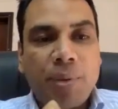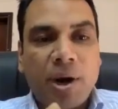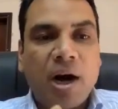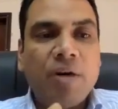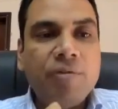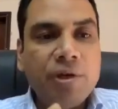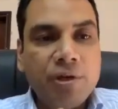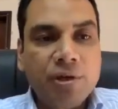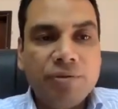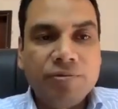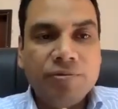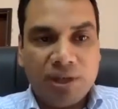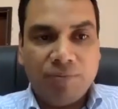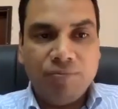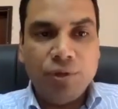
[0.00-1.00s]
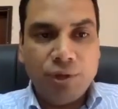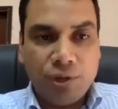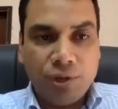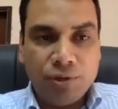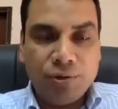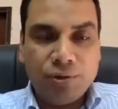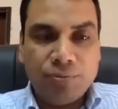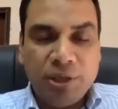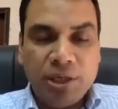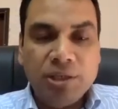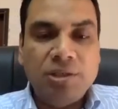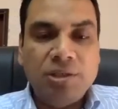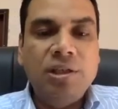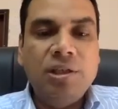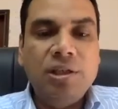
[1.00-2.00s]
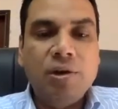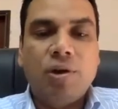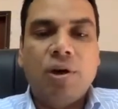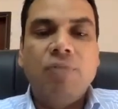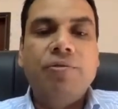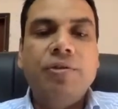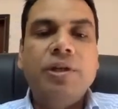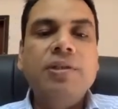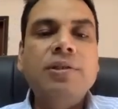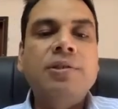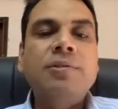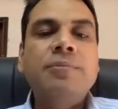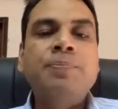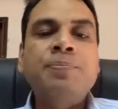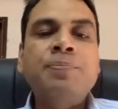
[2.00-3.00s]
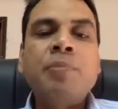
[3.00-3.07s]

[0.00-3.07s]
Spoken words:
power of the WTO's Ministerial Conference